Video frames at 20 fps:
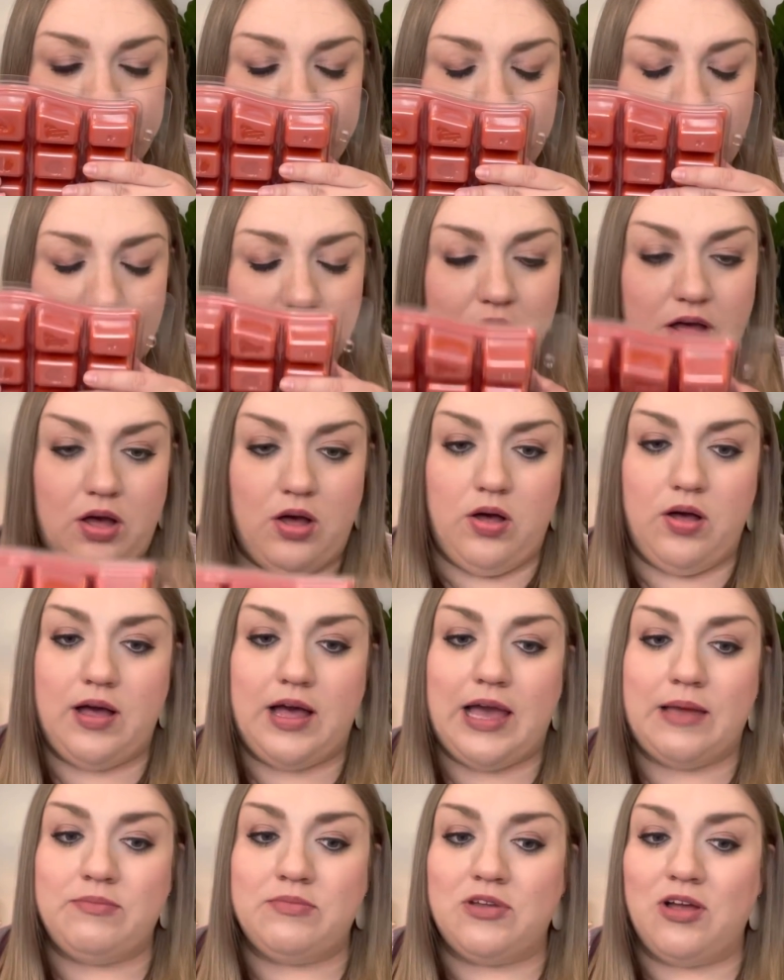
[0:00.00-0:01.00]

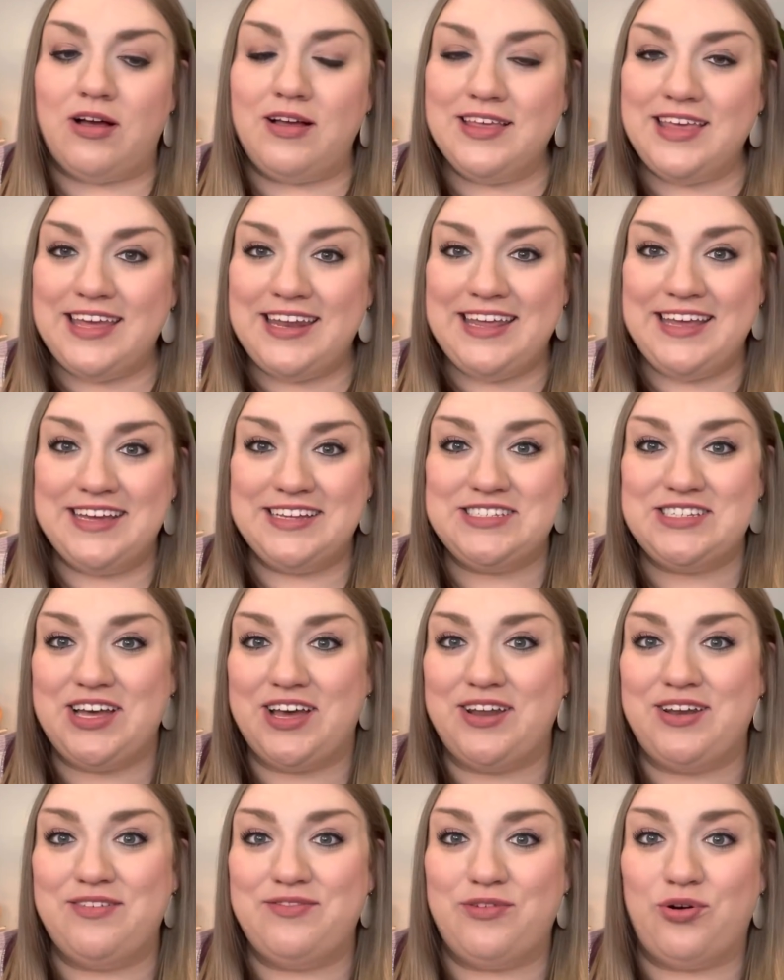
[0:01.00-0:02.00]
I'm not getting a
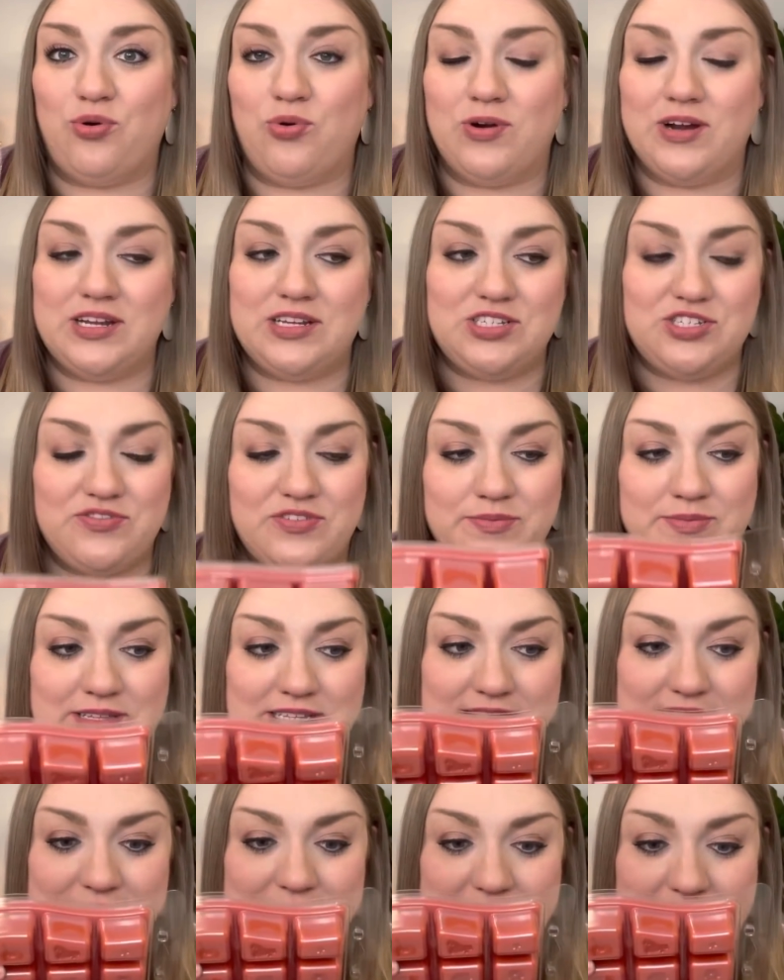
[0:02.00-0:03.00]
ton of orange from
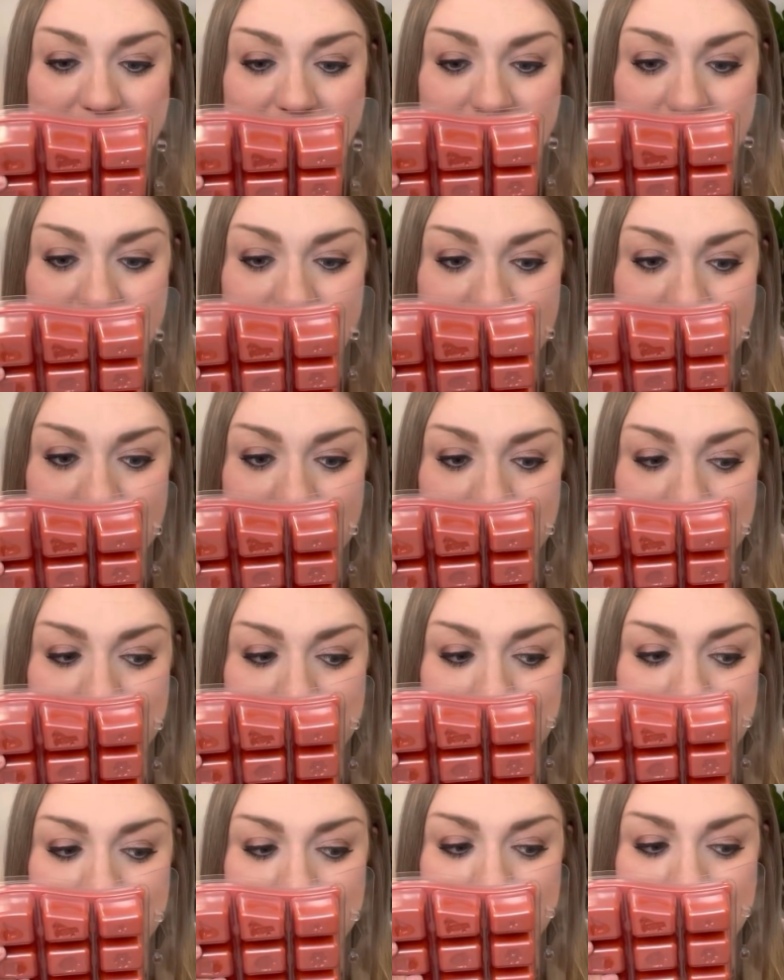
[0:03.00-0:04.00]
this scent.
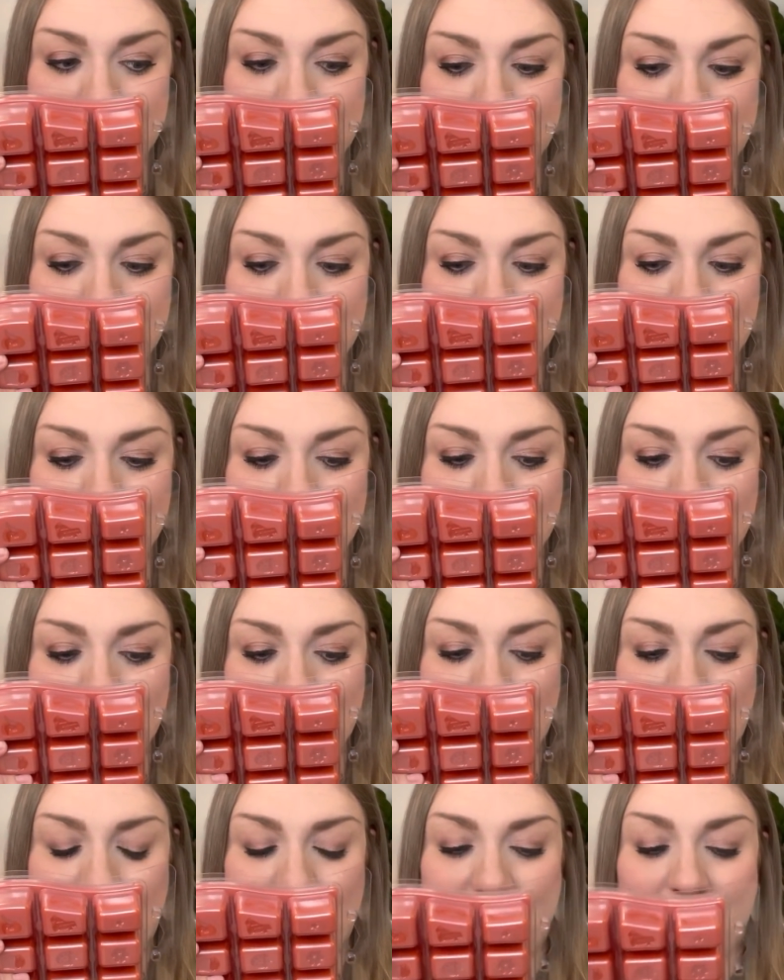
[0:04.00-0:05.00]

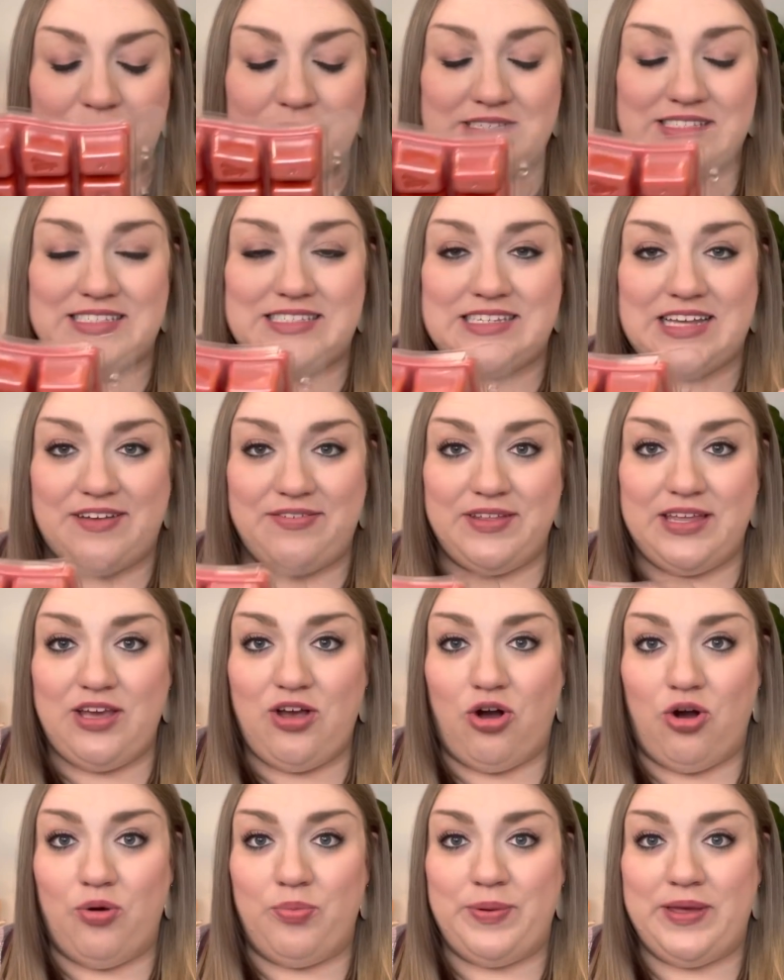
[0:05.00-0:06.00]
And I was definitely
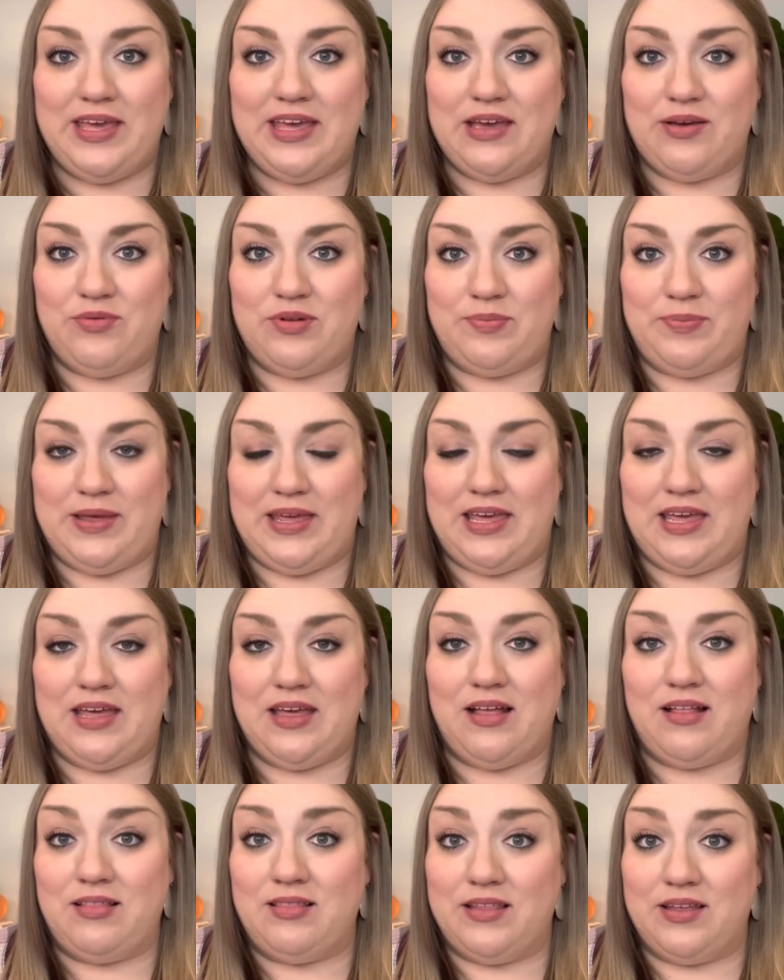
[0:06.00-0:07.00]
hoping it would be
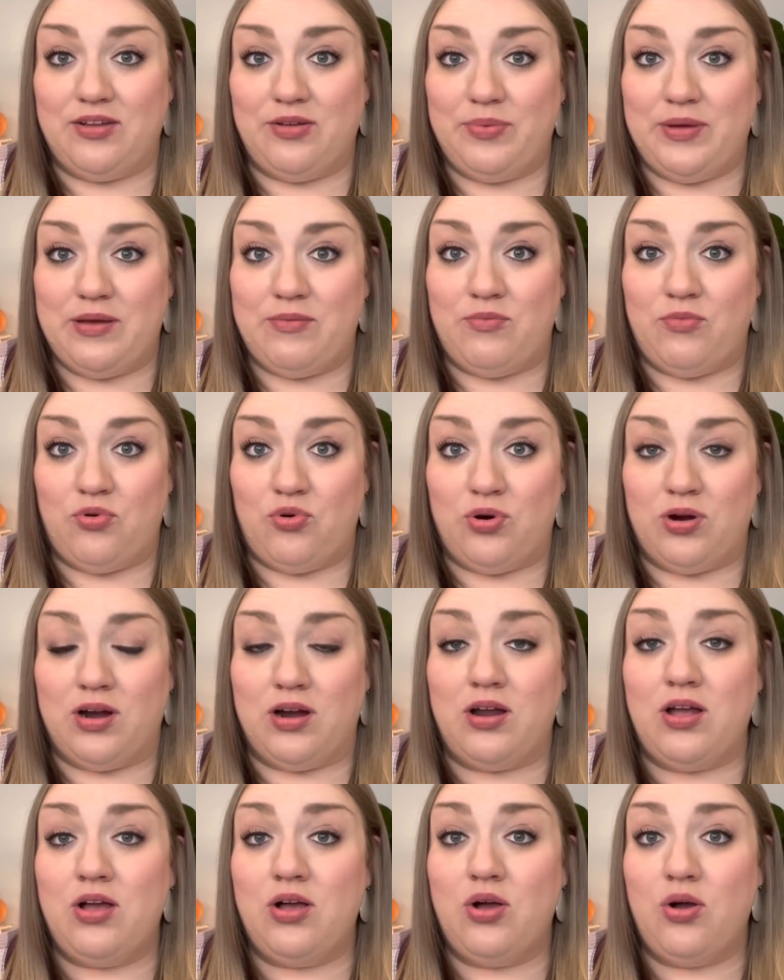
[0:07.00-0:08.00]
a little bit
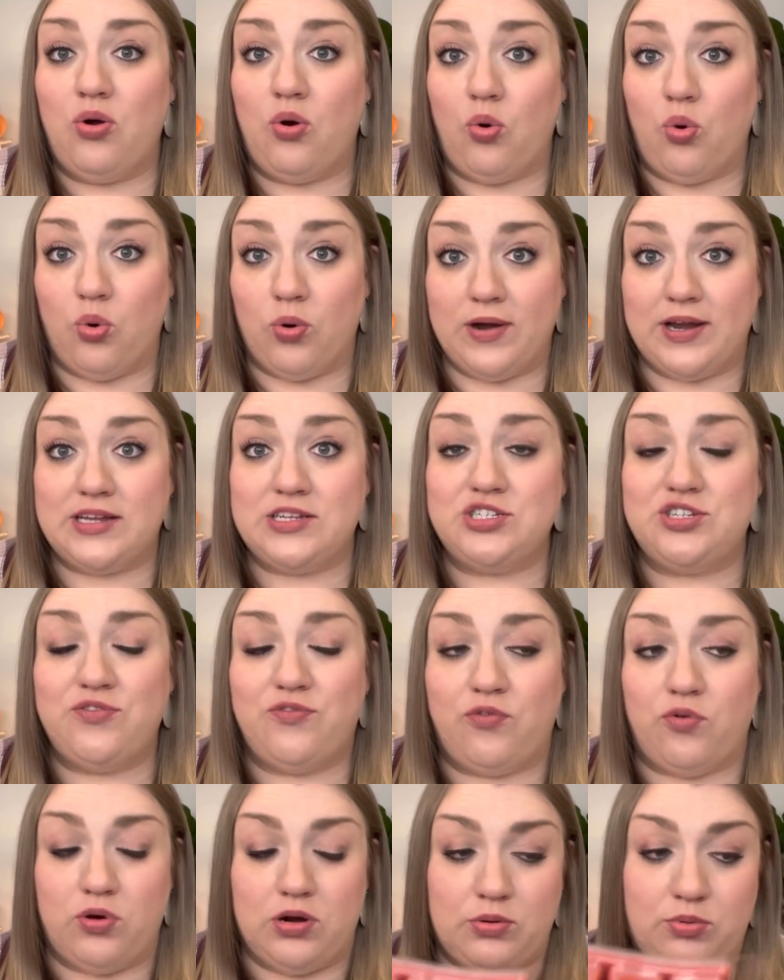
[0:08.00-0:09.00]
more orange
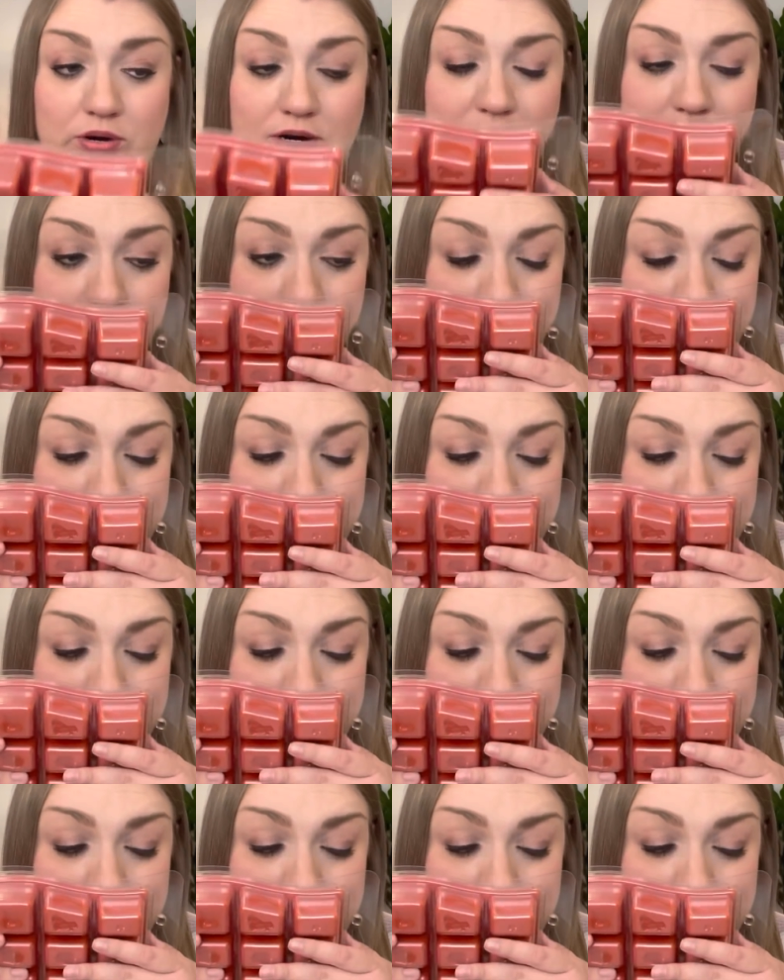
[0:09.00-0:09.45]
forward,